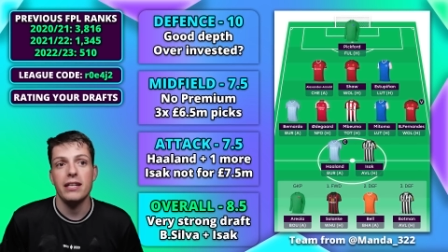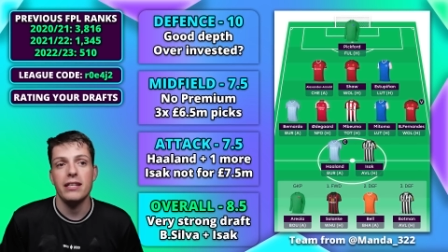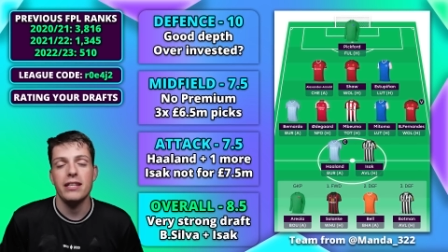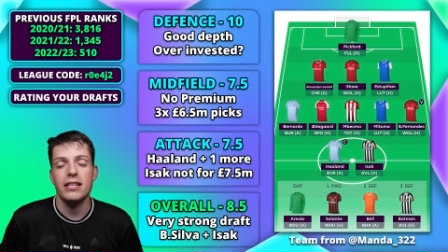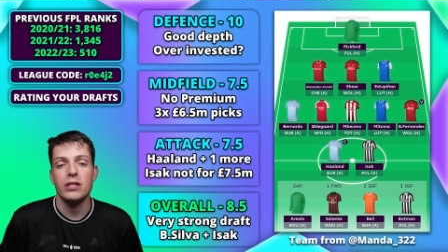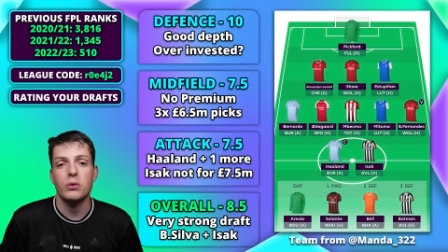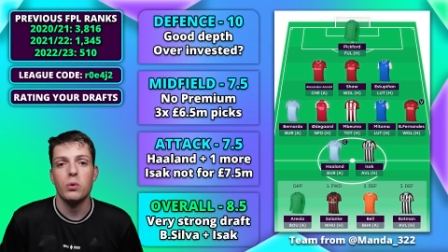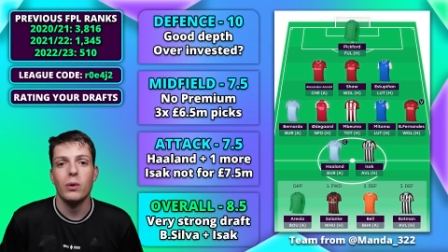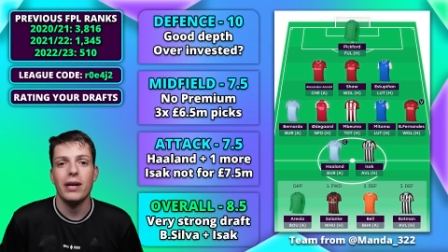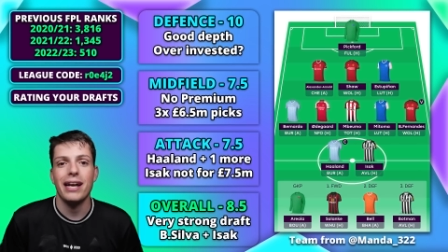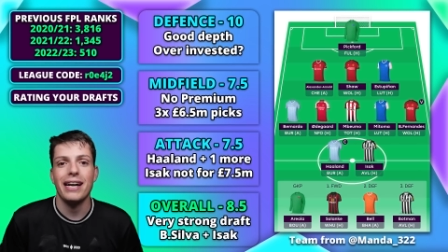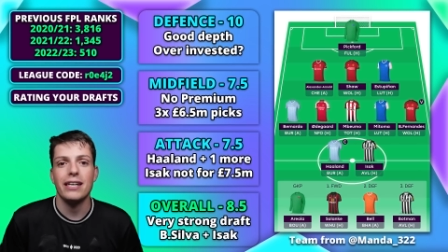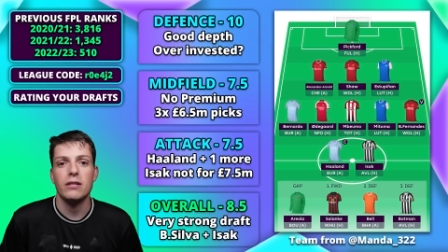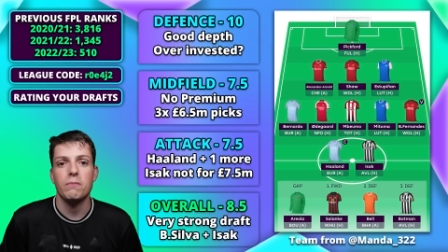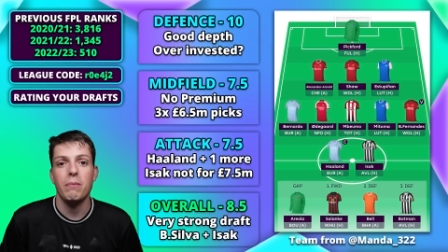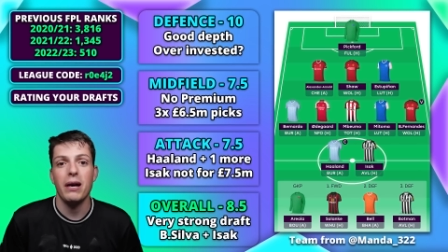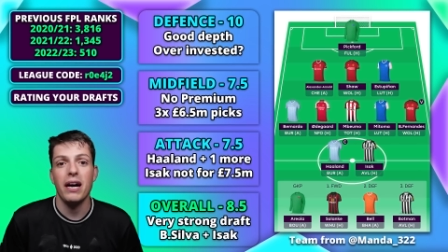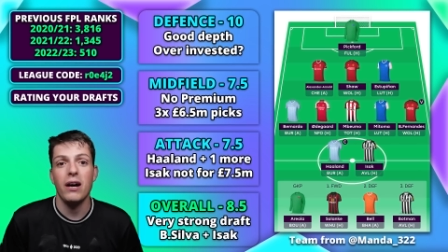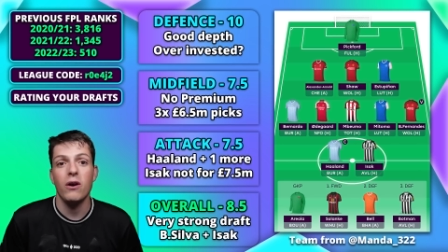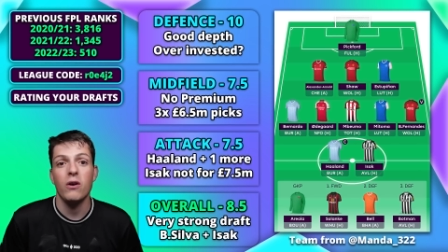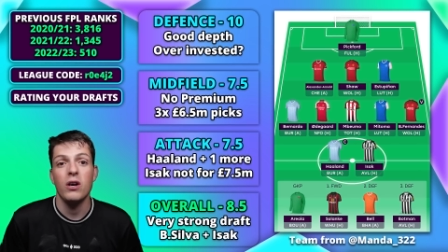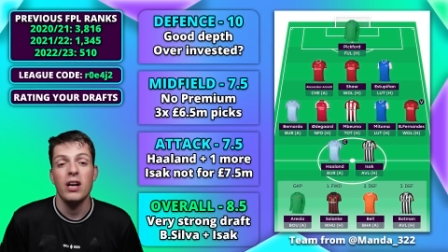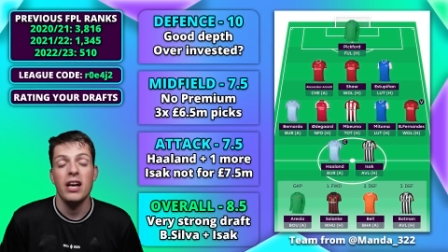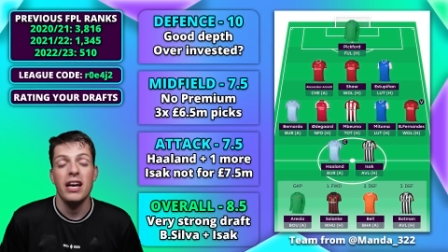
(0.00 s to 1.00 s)
This one has
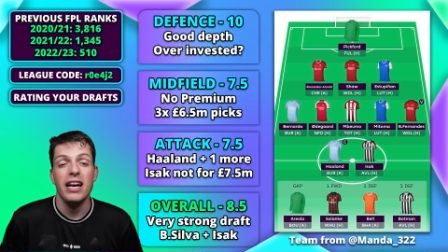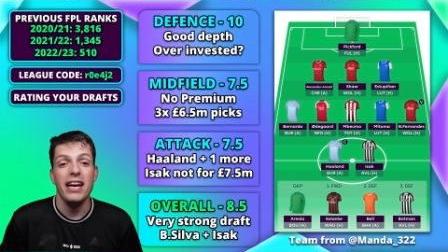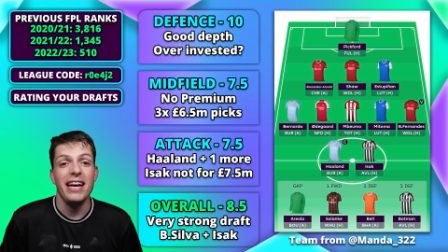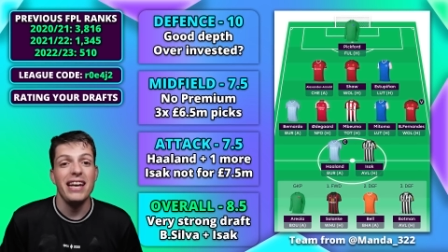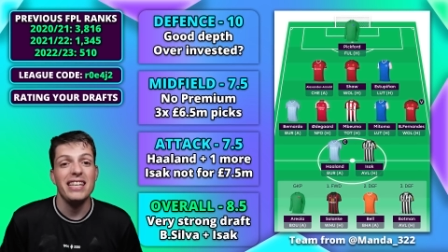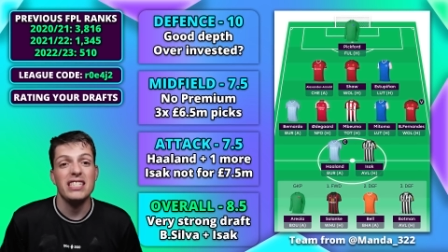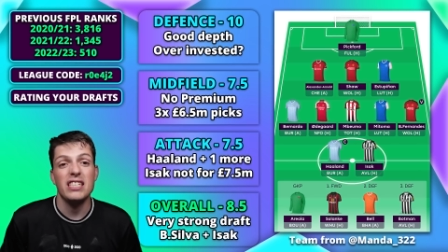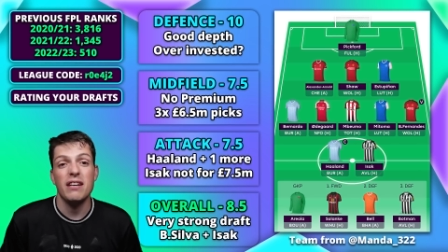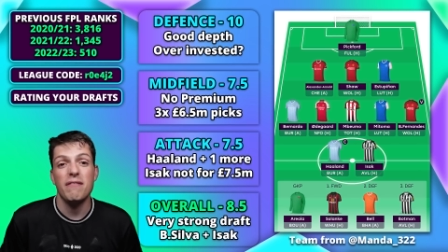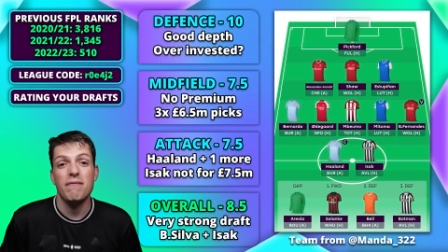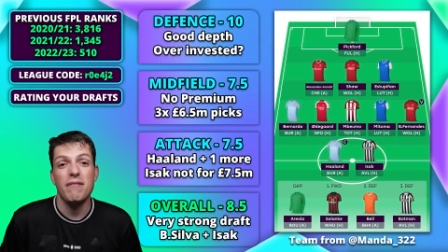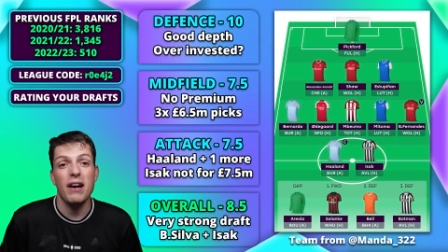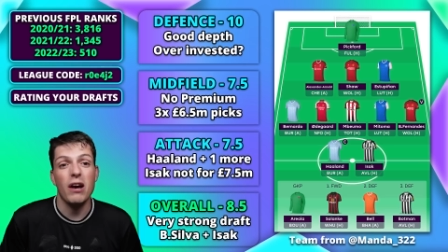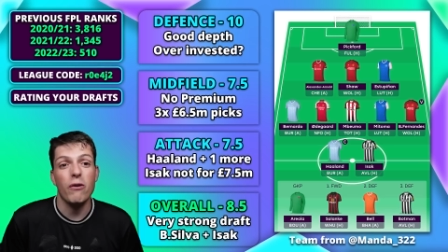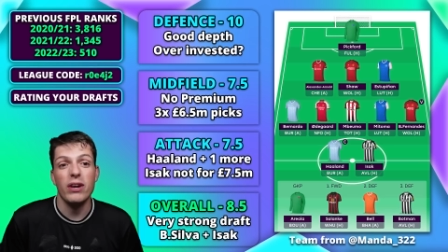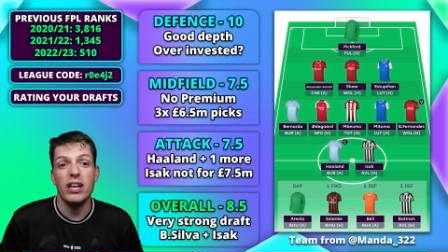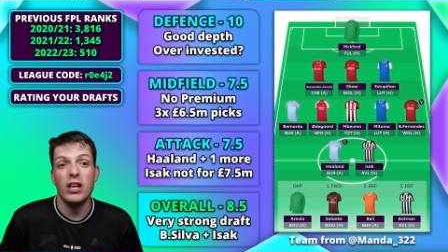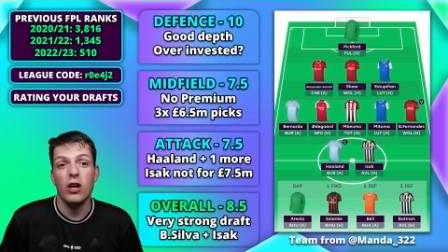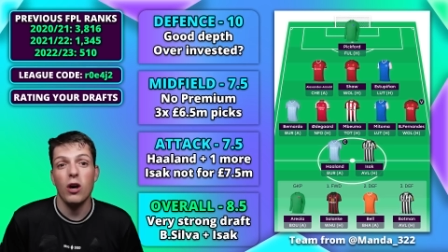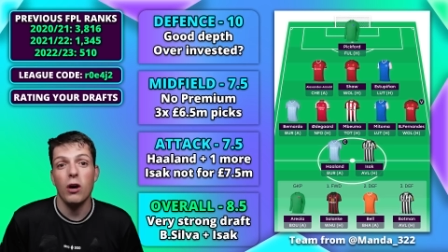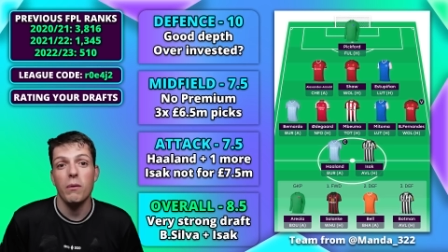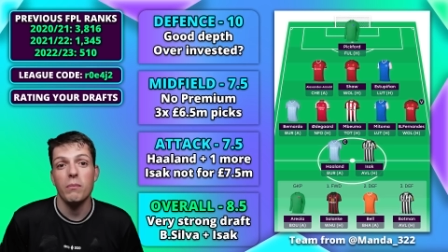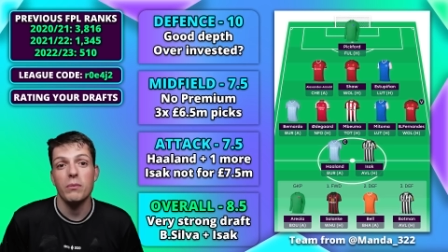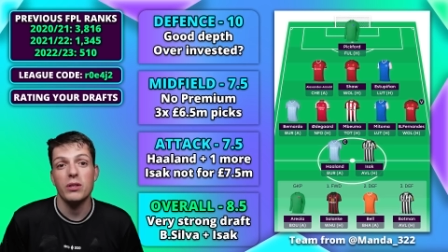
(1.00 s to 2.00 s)
Bell. Is a very
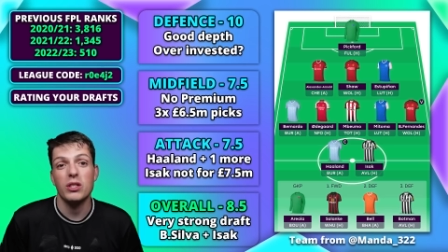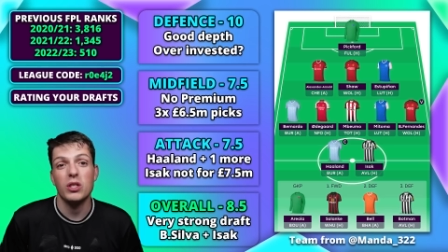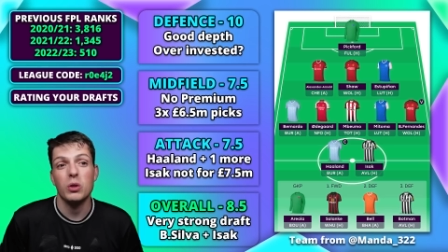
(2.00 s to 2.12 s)
common